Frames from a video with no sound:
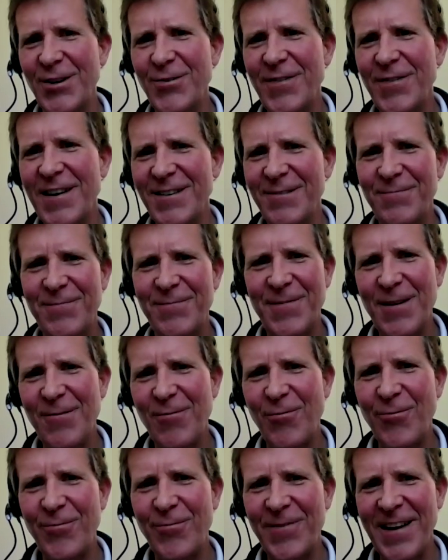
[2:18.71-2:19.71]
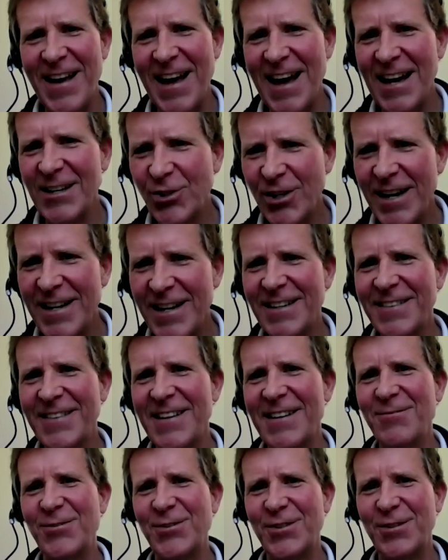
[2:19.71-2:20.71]
They had shaken,
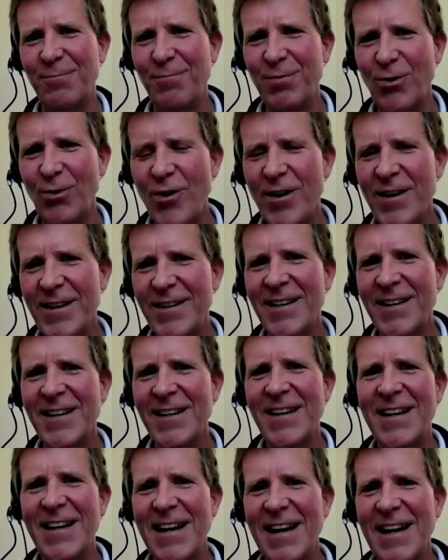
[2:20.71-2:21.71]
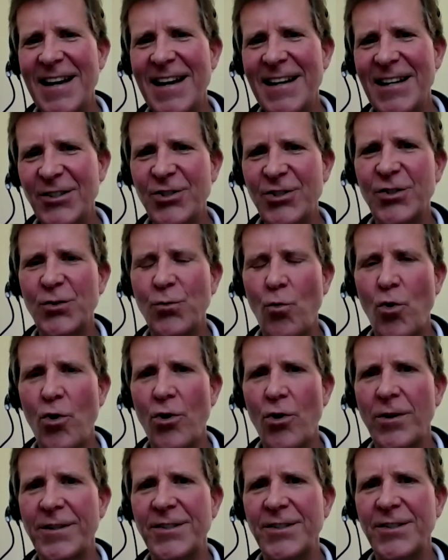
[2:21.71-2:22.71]
that was deployed, and it just
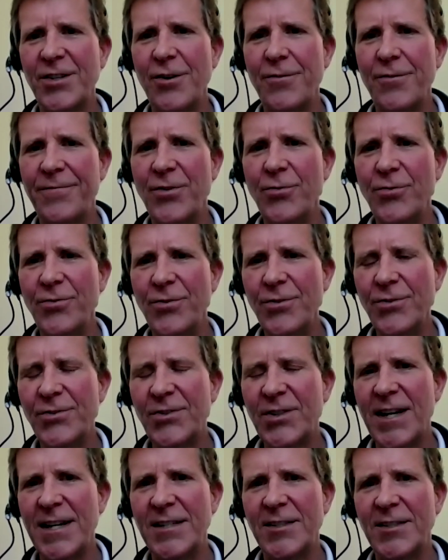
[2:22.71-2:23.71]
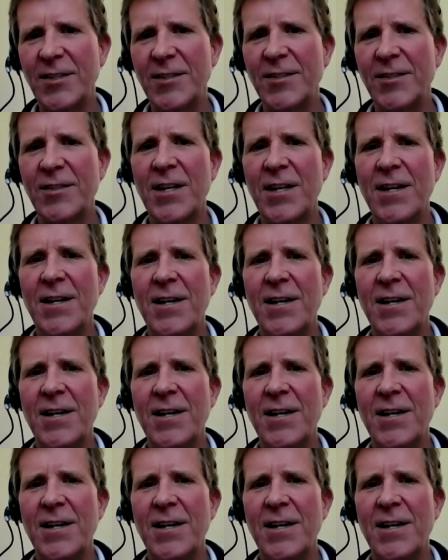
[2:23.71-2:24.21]
worked in so few use cases